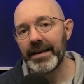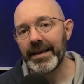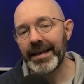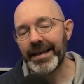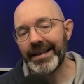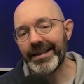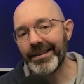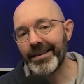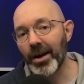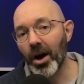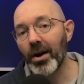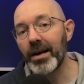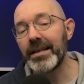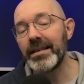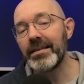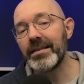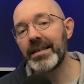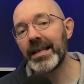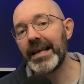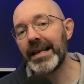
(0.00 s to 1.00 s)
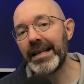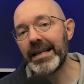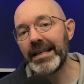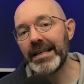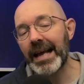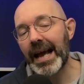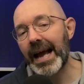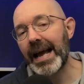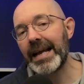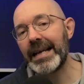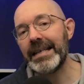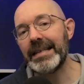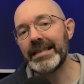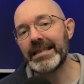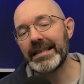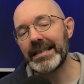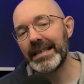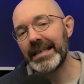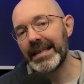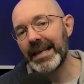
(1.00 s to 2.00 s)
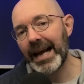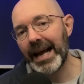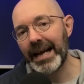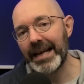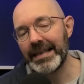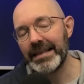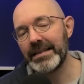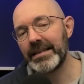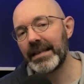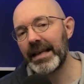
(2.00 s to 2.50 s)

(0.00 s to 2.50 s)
in 1988.